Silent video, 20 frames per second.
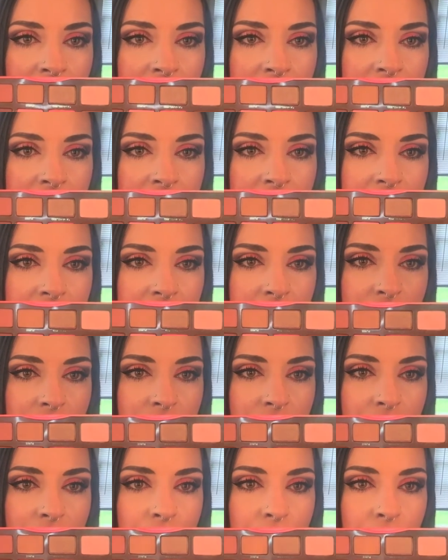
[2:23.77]

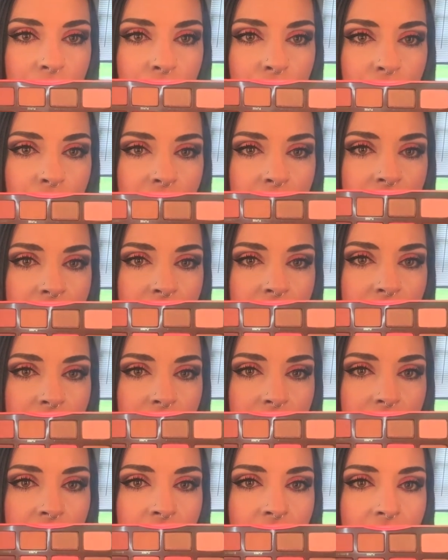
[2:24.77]
these two
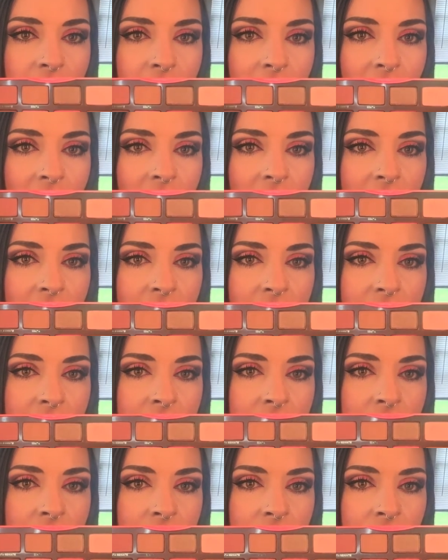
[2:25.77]
here
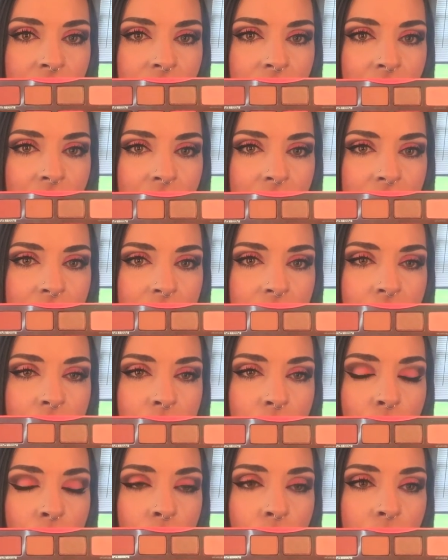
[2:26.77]
and like the
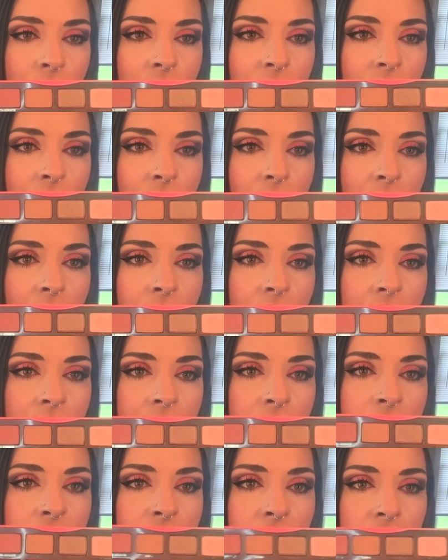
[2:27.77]
smoky
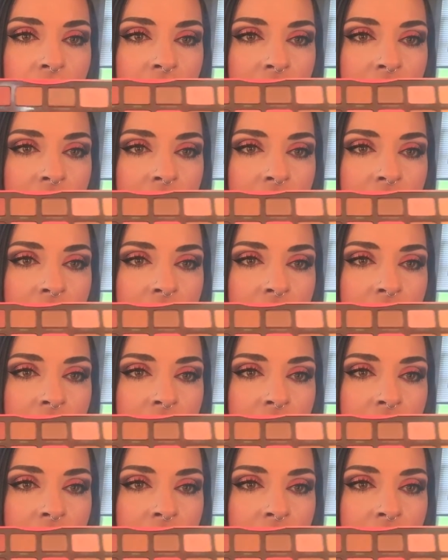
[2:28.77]
one.